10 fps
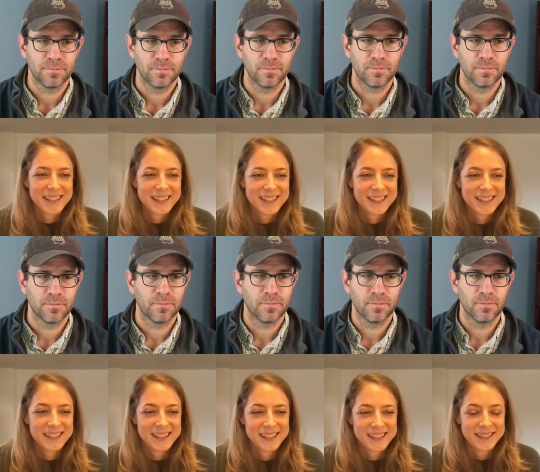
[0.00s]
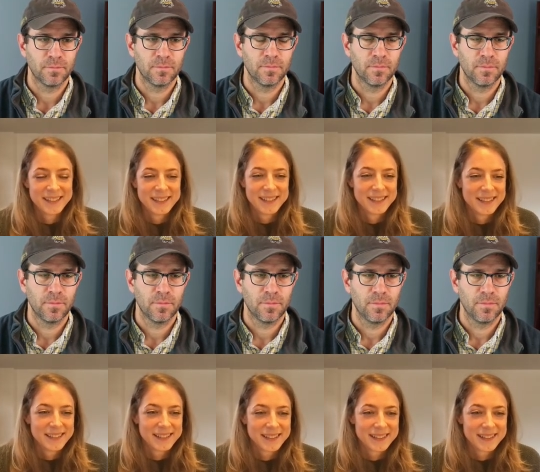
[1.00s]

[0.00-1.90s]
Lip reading: Nobody speaks.